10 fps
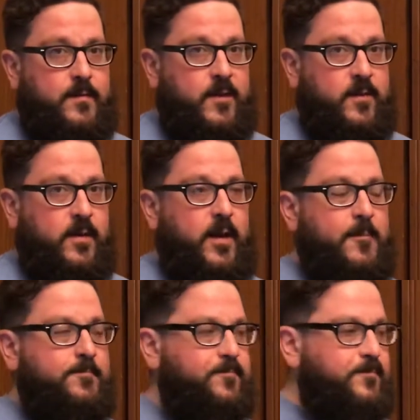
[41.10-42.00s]

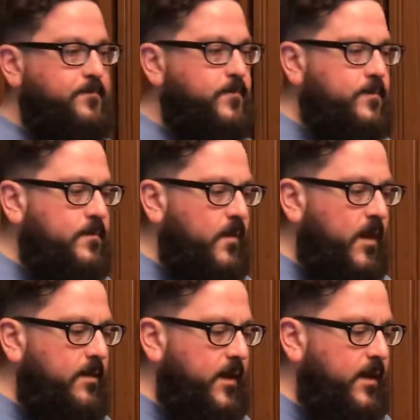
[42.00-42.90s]
okay?
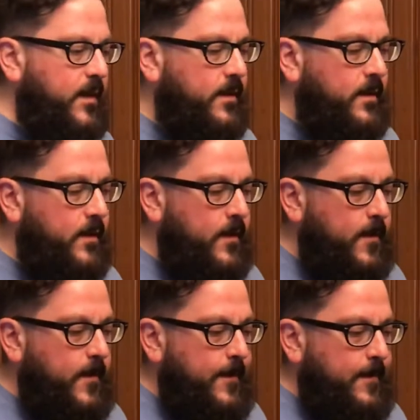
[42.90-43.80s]
The
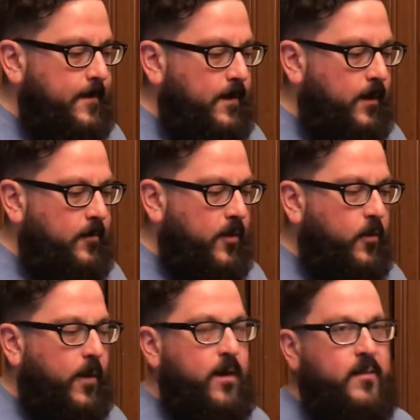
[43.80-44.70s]

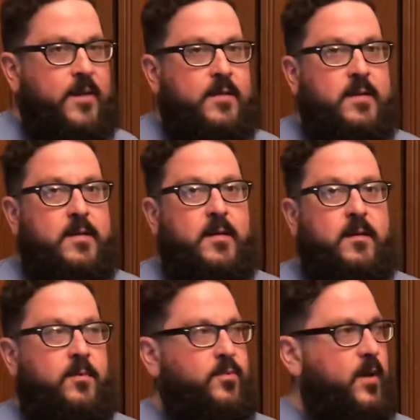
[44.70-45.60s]
requirements,
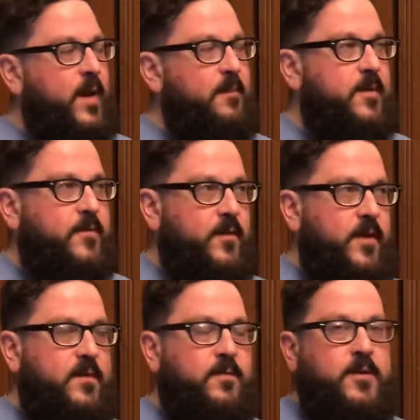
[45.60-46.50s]
the prompt for
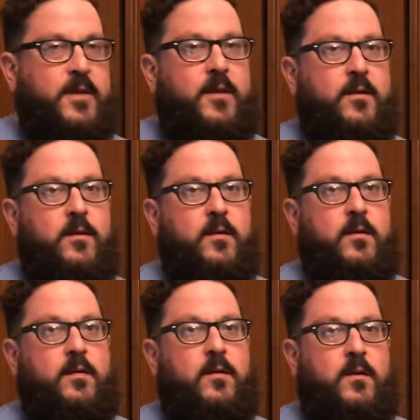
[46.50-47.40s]
this
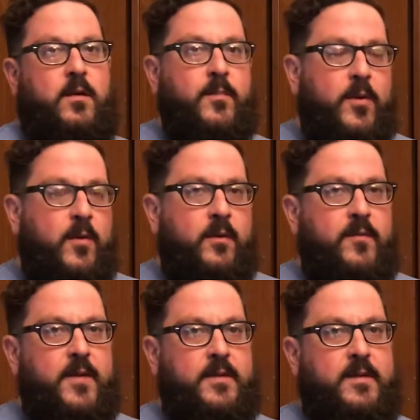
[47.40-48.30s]
particular component
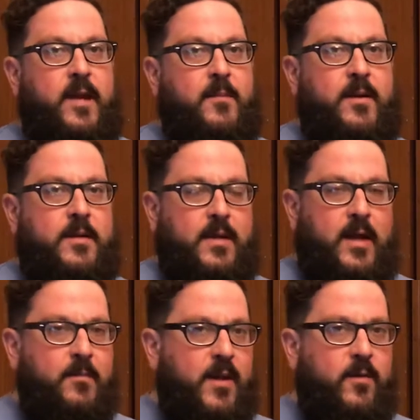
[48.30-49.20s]
of the assignment is
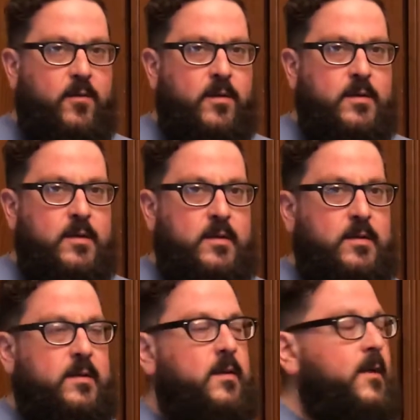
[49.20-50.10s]
on my
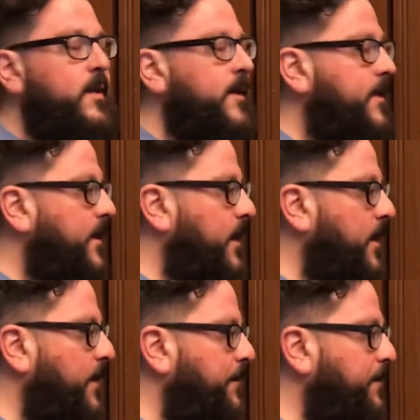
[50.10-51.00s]
courses.
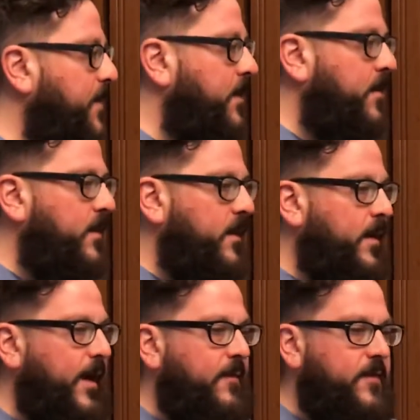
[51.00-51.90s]

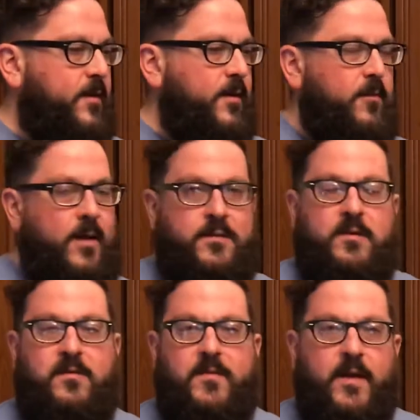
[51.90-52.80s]
After you watch
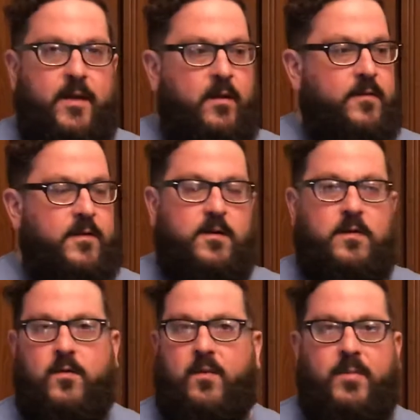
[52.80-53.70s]
this video, if you
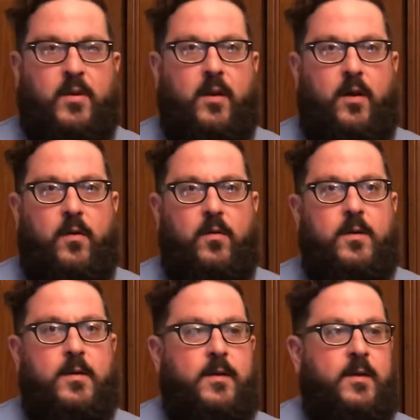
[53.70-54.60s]
just look
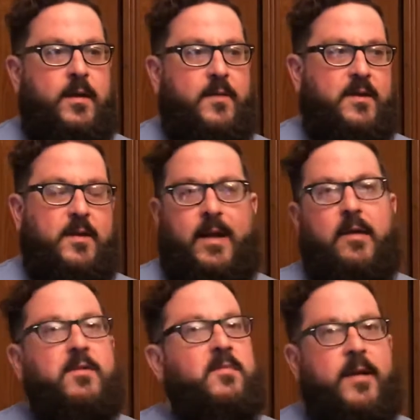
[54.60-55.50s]
below in this
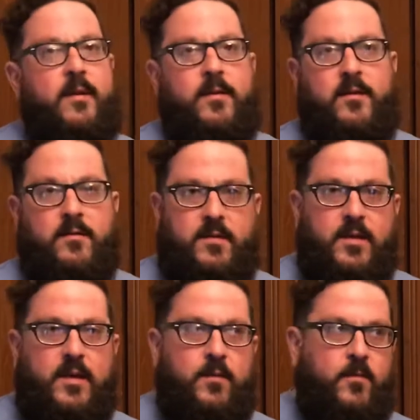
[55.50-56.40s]
announcement, you'll
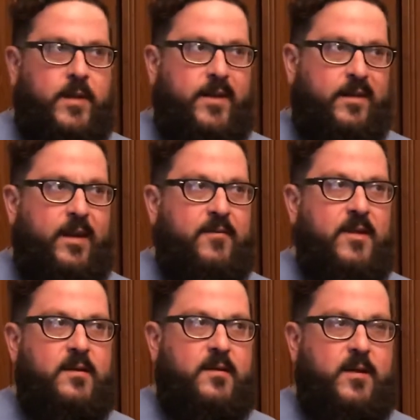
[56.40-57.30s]
see week
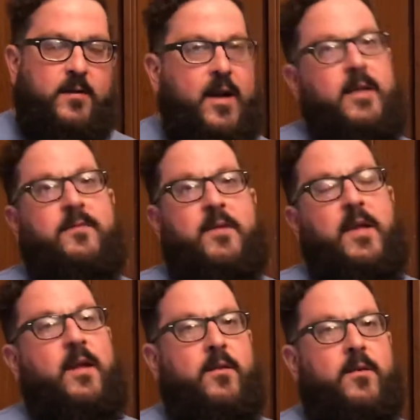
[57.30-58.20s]
11's interactive
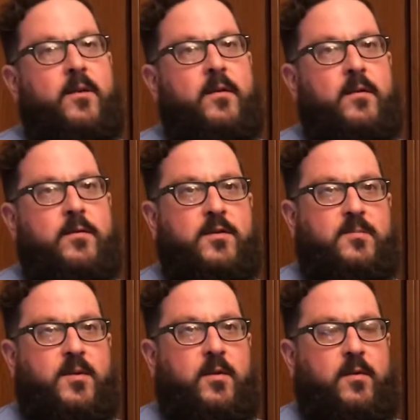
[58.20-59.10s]
calendar
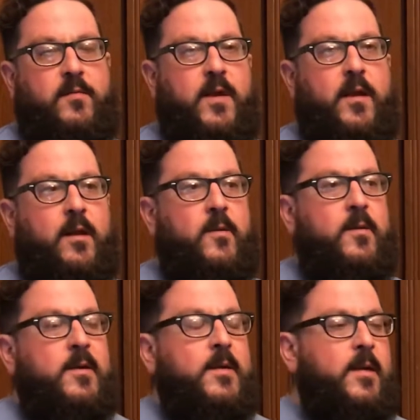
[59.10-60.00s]
just below the video,
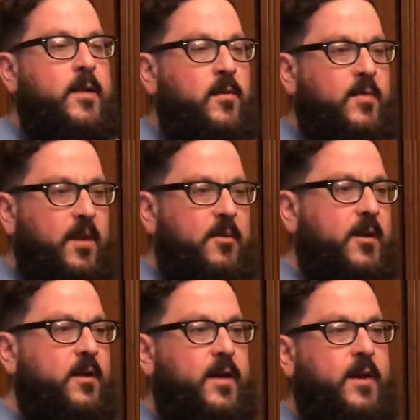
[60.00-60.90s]
and you'll be able to
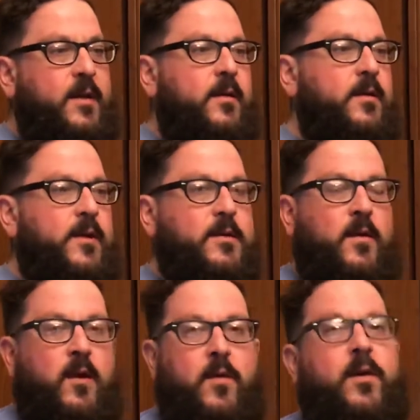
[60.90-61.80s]
click into
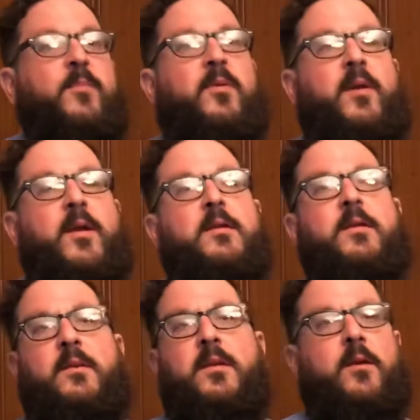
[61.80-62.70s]
all the hyperlinks
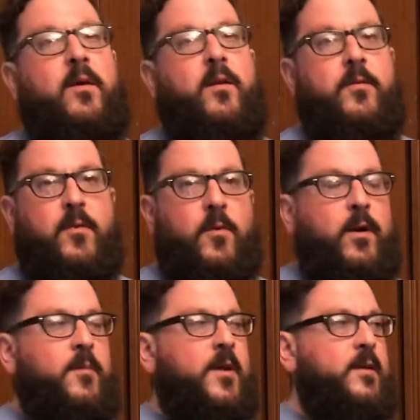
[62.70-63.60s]
and see all the
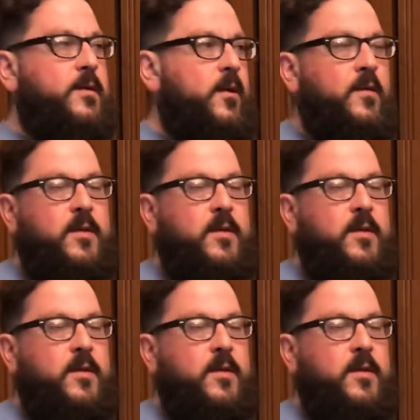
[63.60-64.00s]
requirements and all the